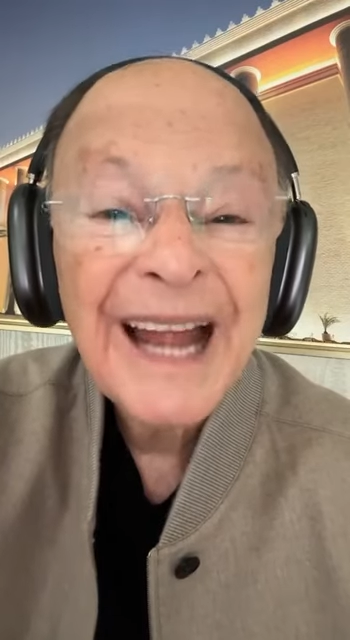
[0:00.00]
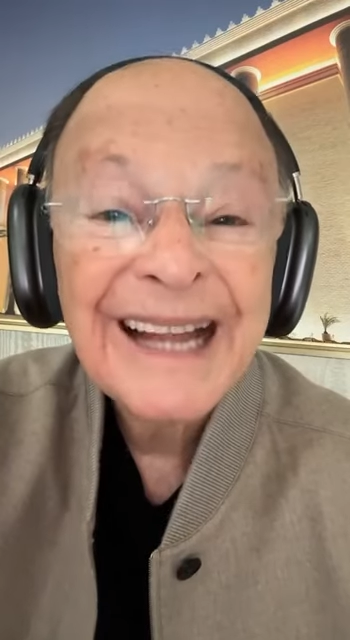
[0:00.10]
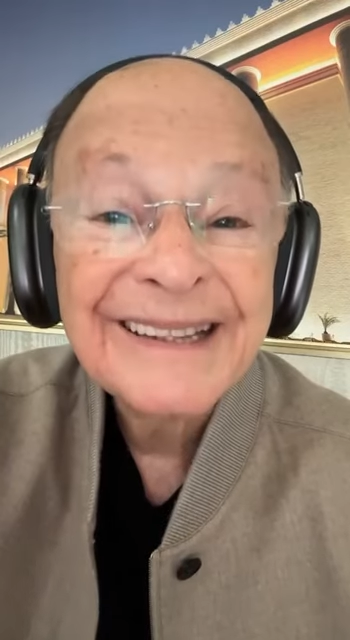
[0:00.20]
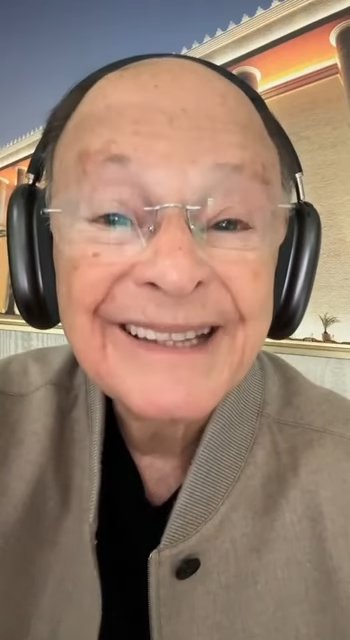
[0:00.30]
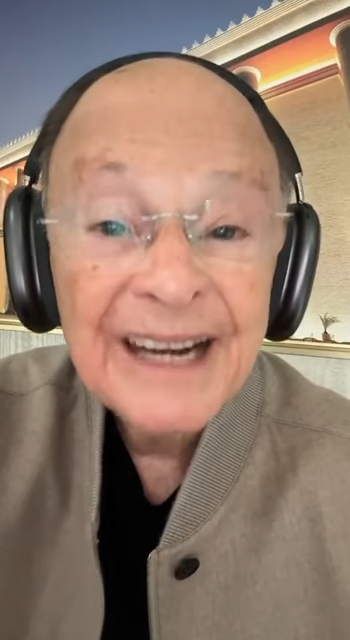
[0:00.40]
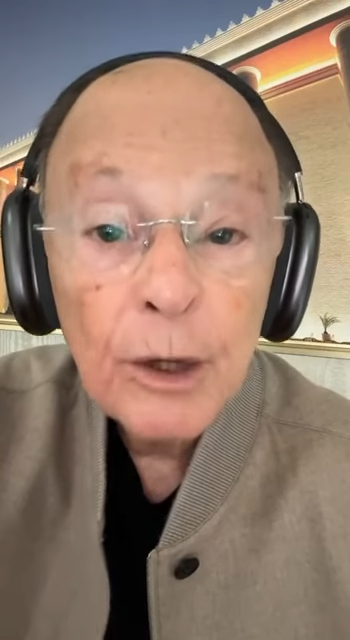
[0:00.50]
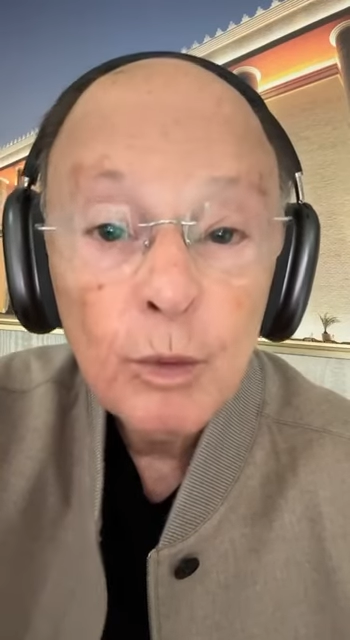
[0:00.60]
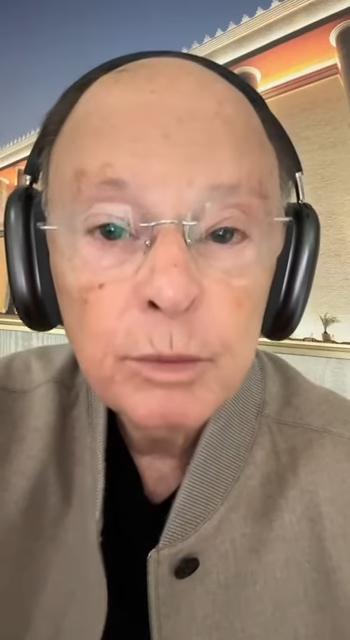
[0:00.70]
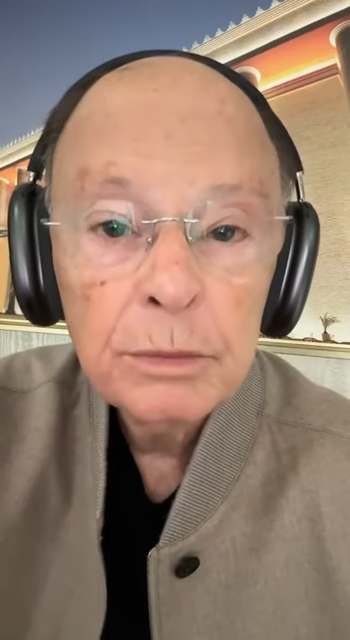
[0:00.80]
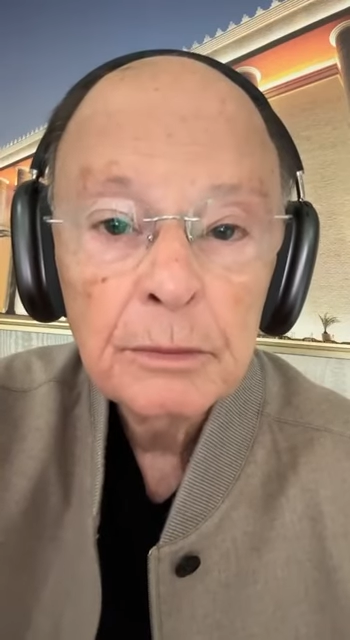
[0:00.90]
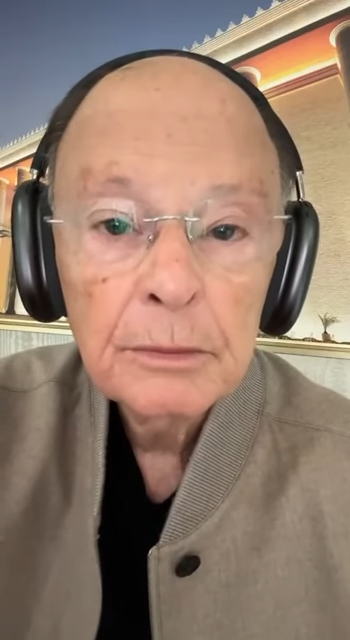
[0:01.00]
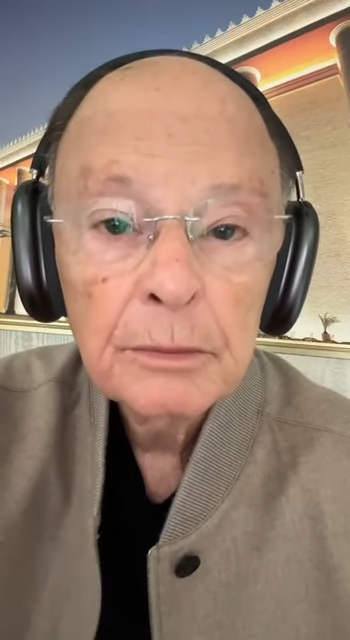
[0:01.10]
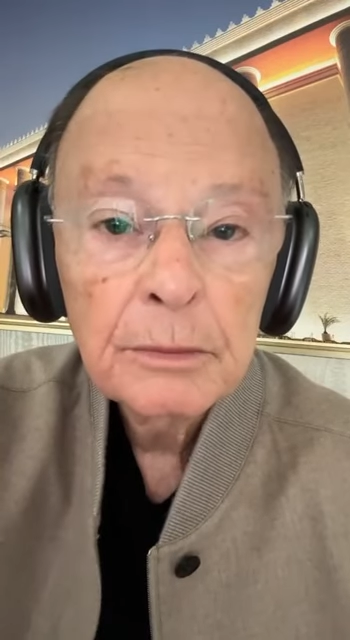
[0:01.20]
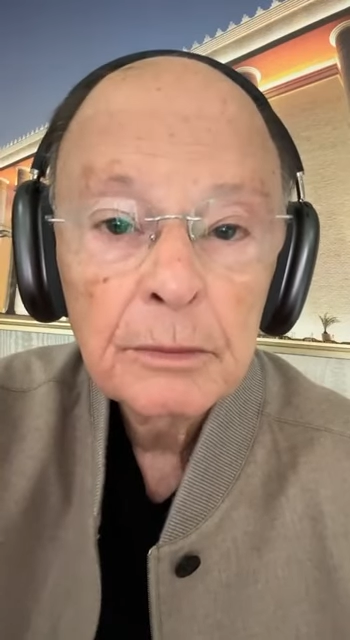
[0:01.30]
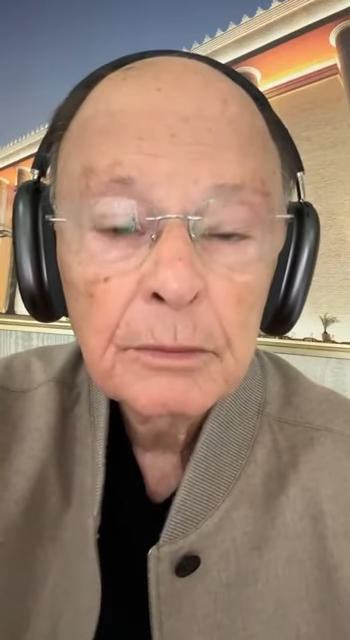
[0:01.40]
a thief,
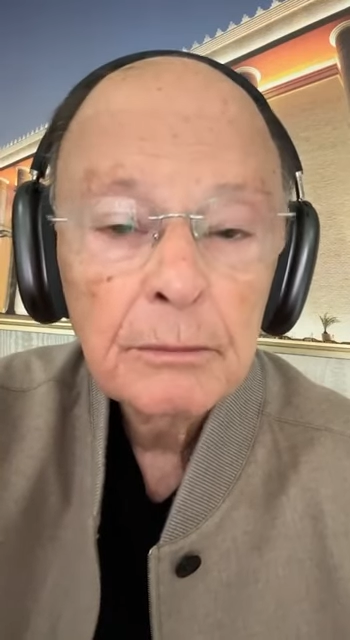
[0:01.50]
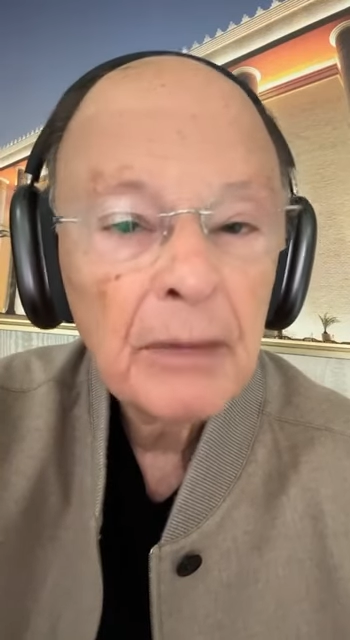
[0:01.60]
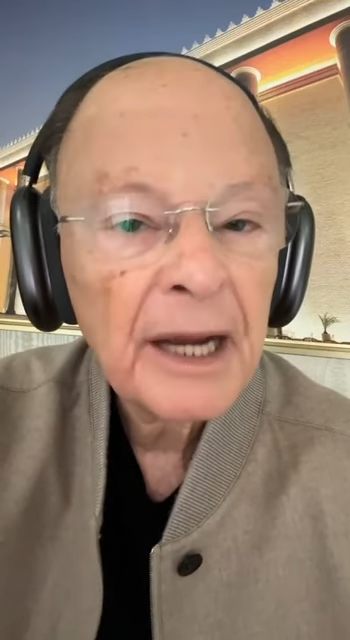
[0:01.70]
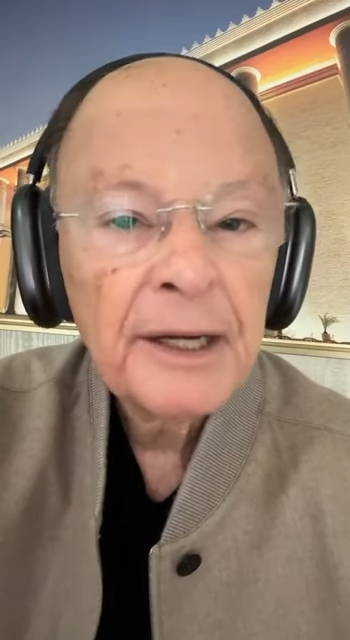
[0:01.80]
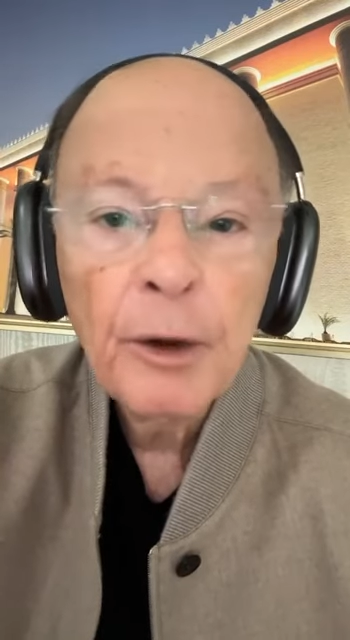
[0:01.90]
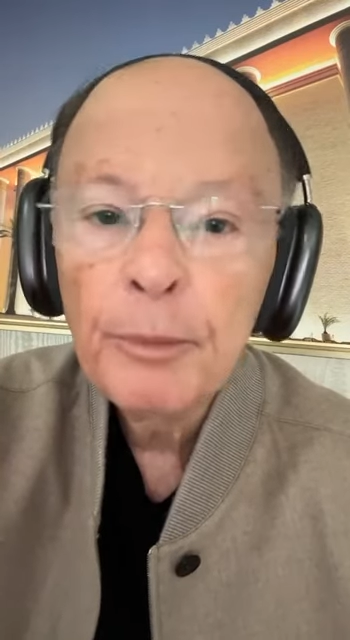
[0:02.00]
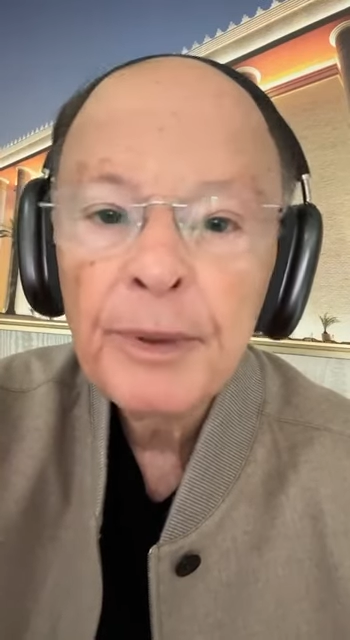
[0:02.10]
but